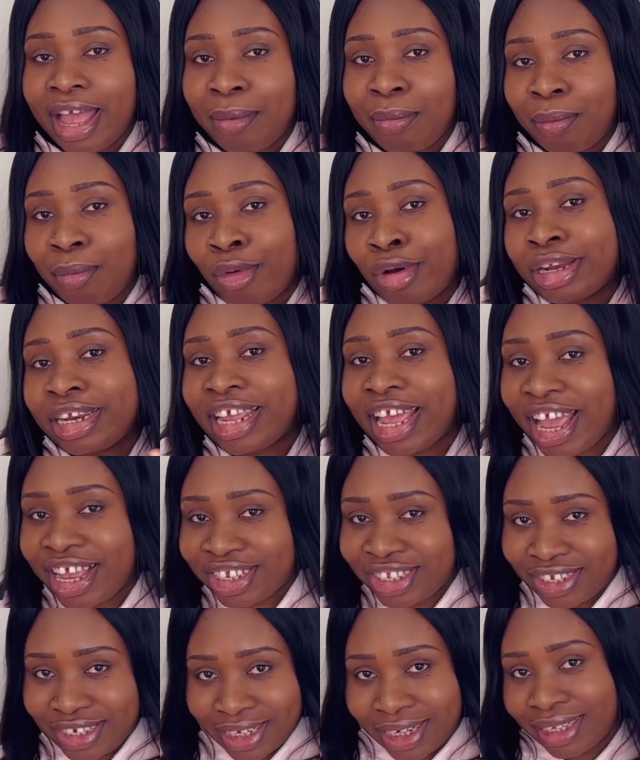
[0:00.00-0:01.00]
money
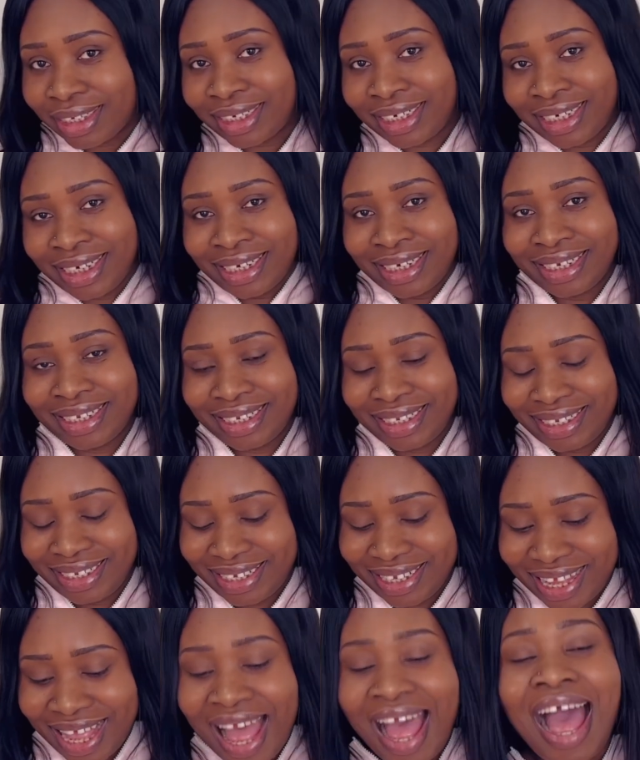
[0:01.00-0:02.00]
exchange.
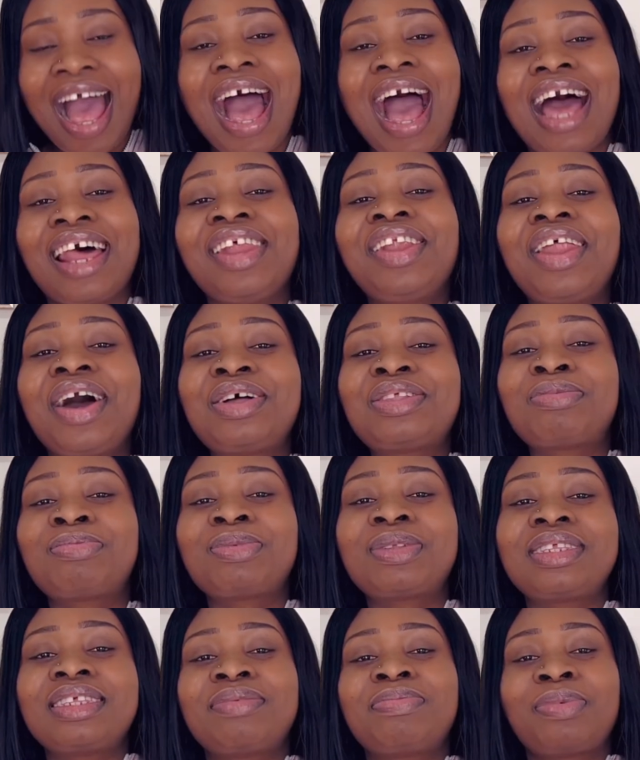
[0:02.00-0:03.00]
I don't know how to
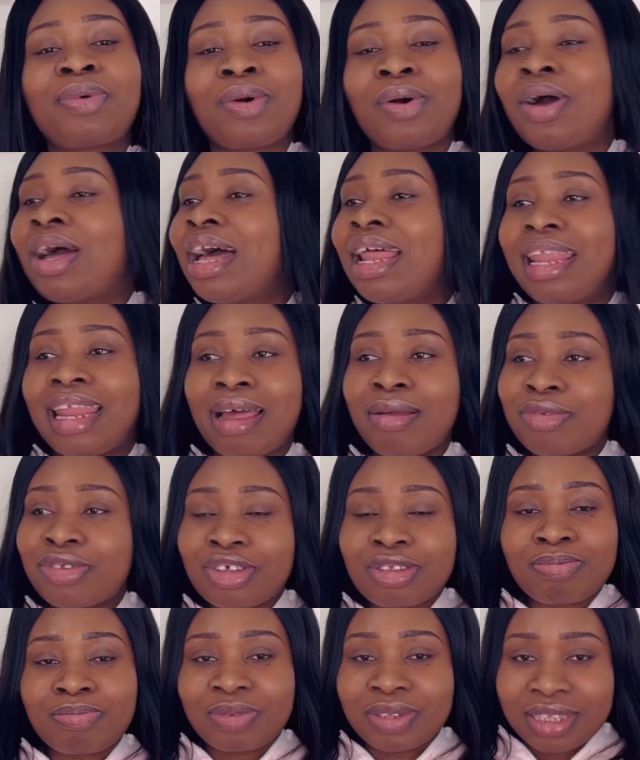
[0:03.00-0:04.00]
put it, but let me
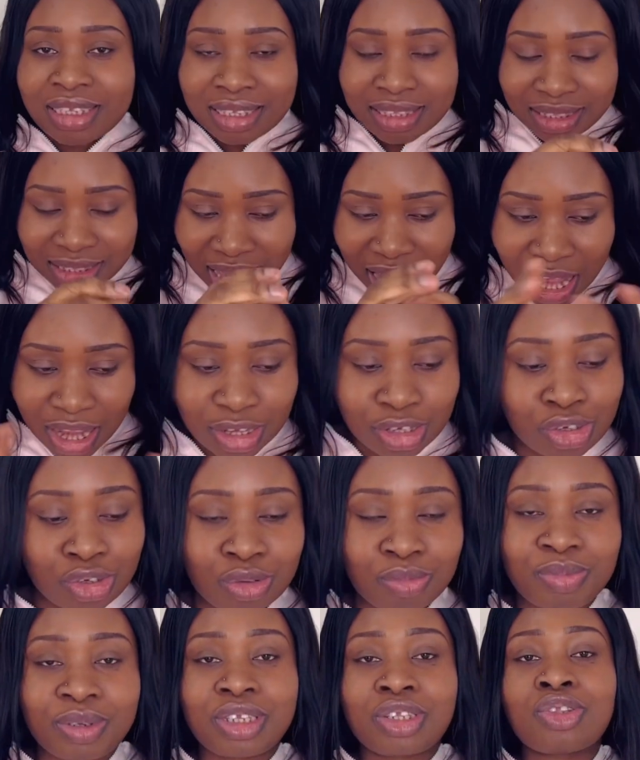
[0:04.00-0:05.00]
just put it how it
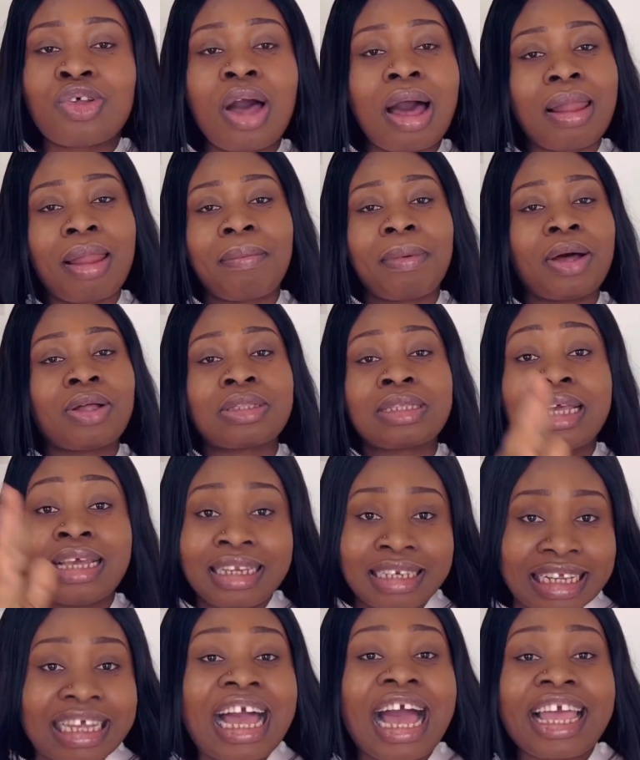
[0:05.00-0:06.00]
should be. It's not all about
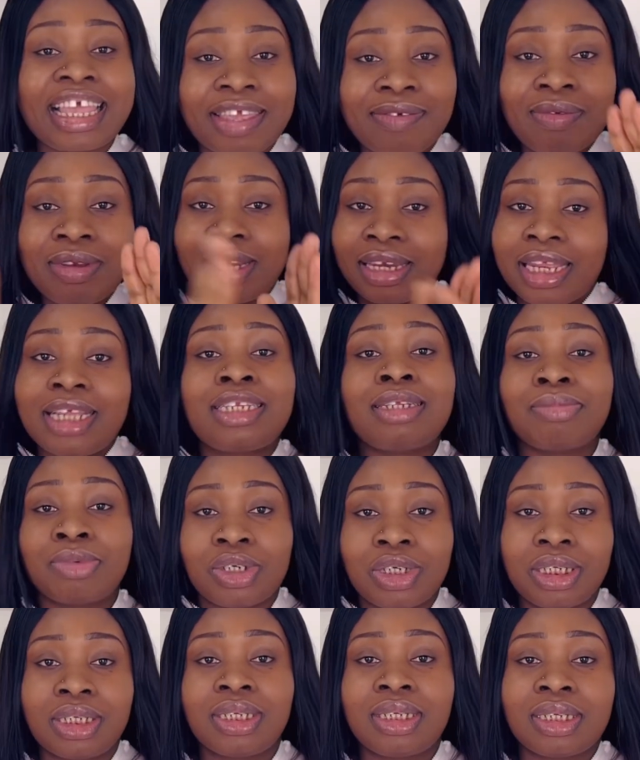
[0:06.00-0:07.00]
the guy giving the lady
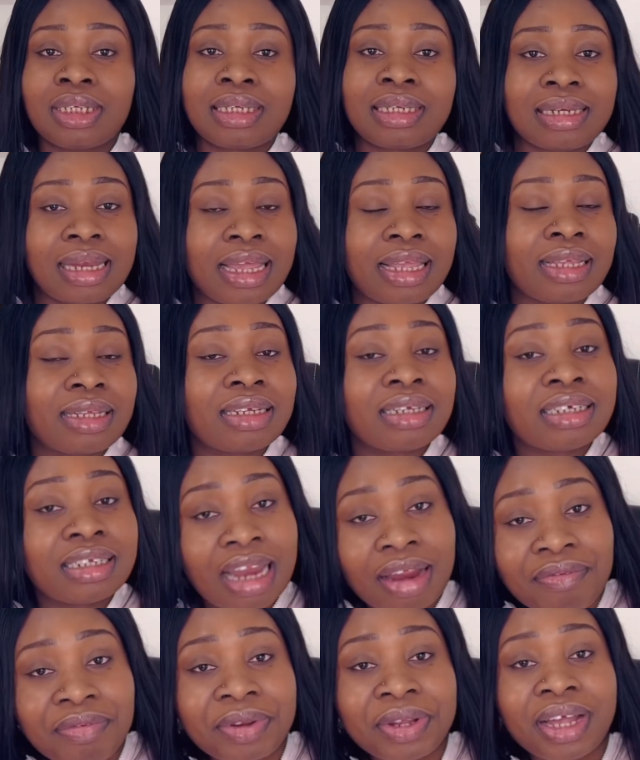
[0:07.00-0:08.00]
money. Like in
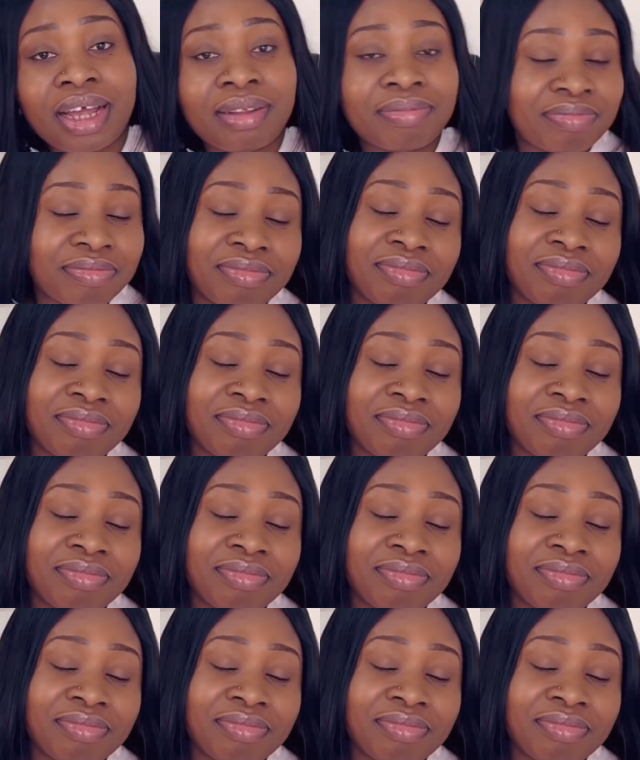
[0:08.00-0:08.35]
Africa,